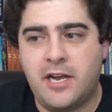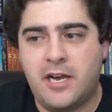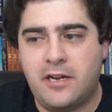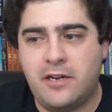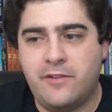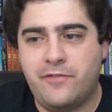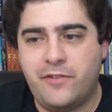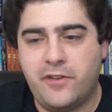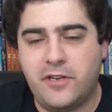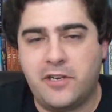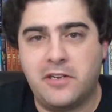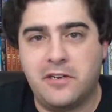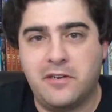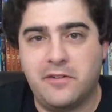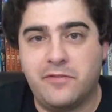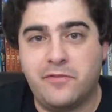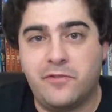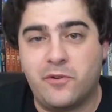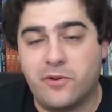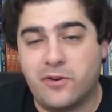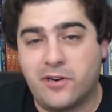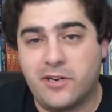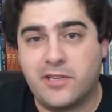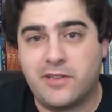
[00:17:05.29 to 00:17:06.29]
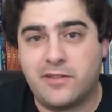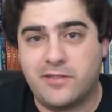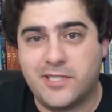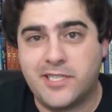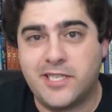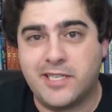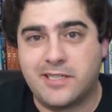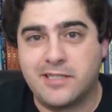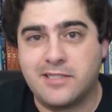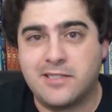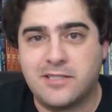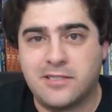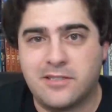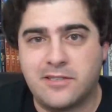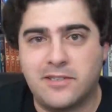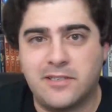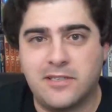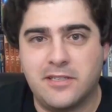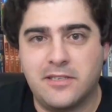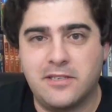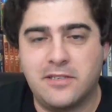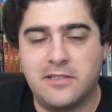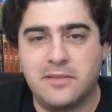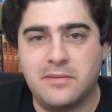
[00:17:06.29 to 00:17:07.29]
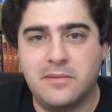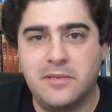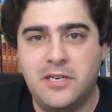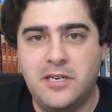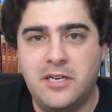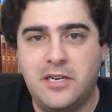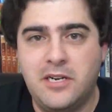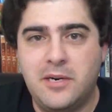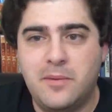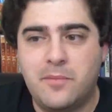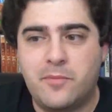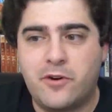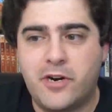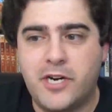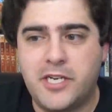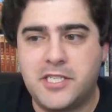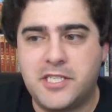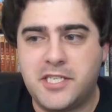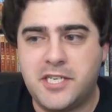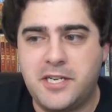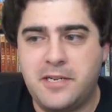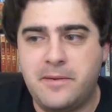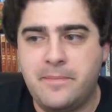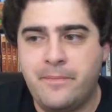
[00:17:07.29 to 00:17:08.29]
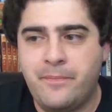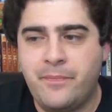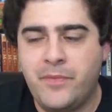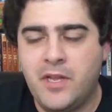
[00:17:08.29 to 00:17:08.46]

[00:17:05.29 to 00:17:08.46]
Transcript: out if you can afford it. Tickets are a little pricey.